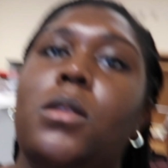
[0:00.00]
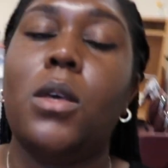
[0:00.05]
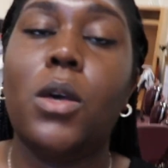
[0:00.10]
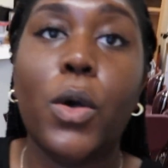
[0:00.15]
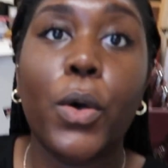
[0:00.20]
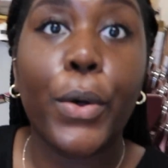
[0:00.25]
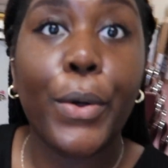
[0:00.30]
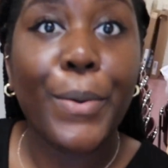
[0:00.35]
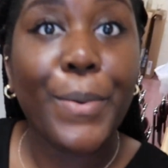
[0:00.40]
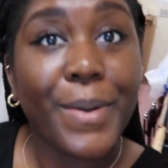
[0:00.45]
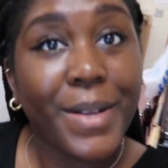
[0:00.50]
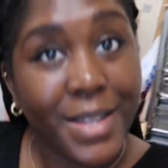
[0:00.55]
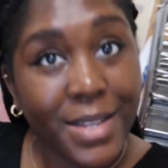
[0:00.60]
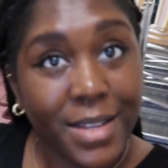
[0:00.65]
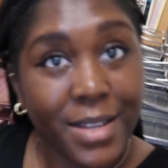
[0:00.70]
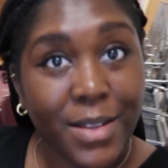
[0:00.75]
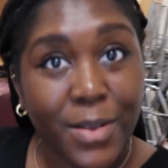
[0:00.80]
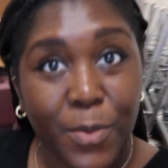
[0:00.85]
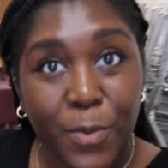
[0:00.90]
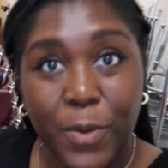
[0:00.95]
so
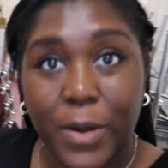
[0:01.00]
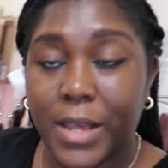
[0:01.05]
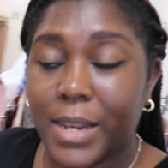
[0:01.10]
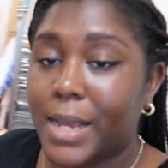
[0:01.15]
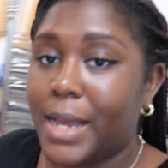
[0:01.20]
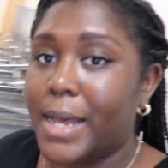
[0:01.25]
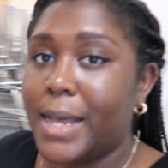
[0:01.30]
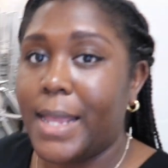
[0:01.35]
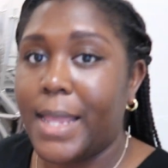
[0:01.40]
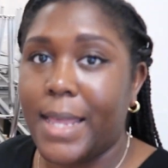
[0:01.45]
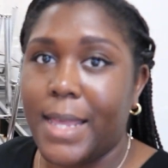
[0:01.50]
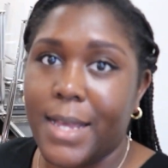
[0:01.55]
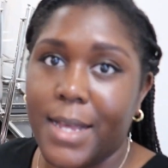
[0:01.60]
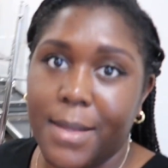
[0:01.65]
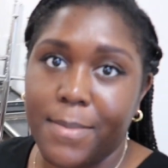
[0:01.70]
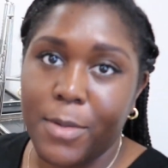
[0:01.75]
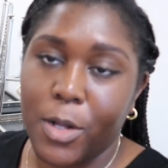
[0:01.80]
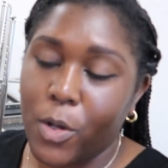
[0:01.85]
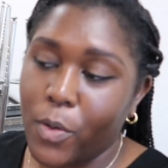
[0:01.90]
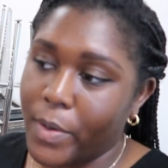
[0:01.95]
what i
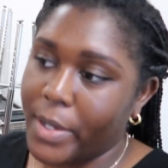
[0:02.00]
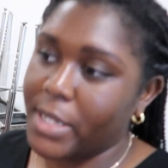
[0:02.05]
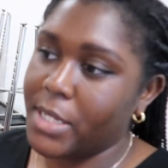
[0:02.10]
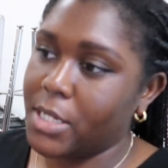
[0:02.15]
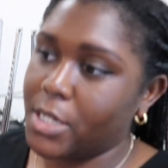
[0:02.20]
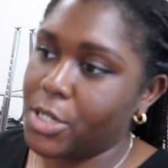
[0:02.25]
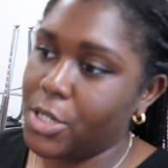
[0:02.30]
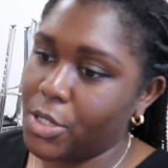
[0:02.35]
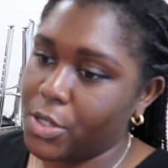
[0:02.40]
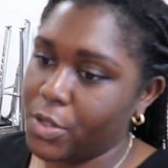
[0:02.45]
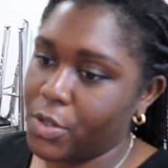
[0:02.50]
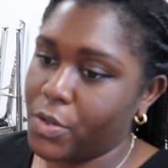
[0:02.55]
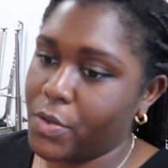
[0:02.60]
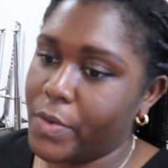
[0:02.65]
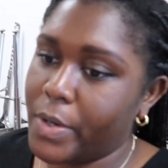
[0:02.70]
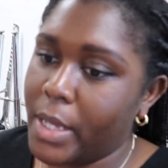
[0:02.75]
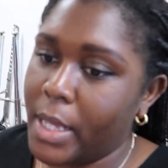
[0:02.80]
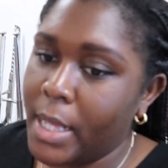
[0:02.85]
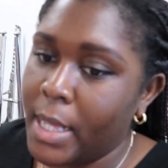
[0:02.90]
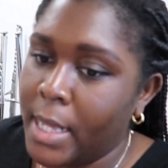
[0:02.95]
am going to
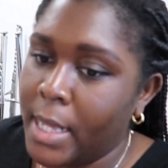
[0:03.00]
do